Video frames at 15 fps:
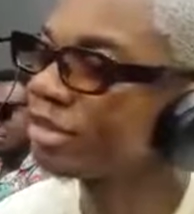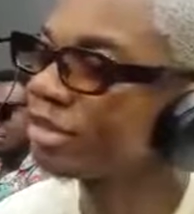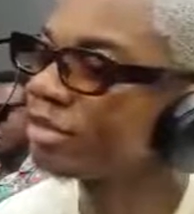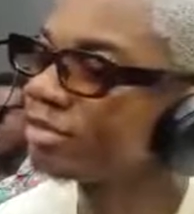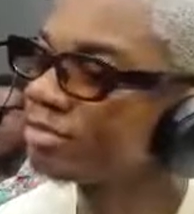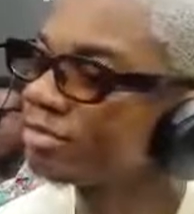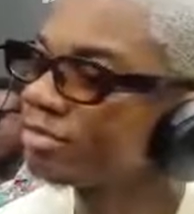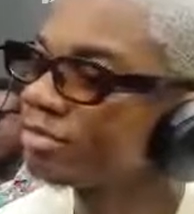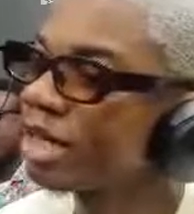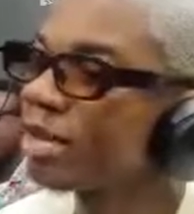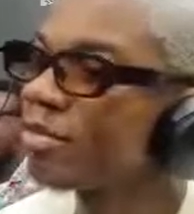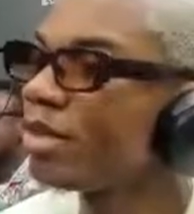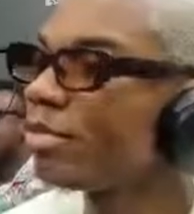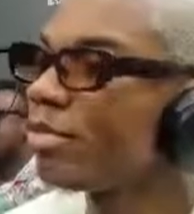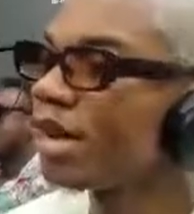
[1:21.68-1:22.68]
Yeah.
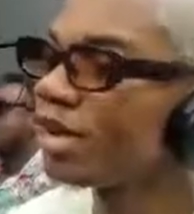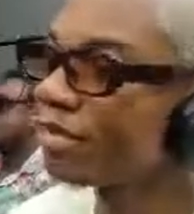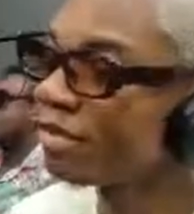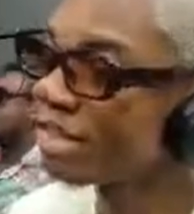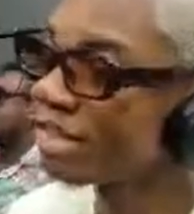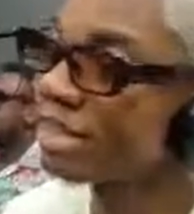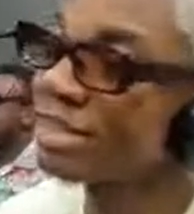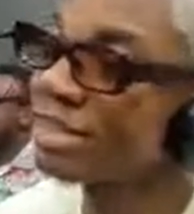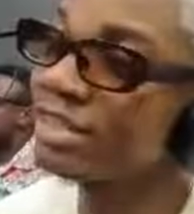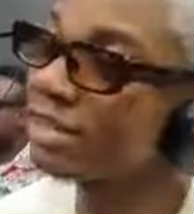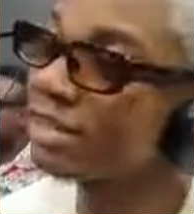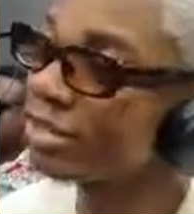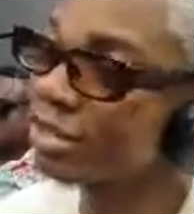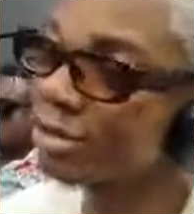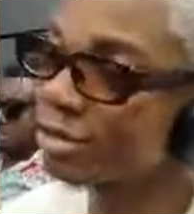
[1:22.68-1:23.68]
I mean, we had finished
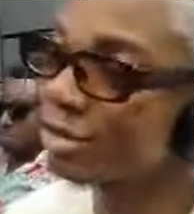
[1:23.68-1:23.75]
listening to the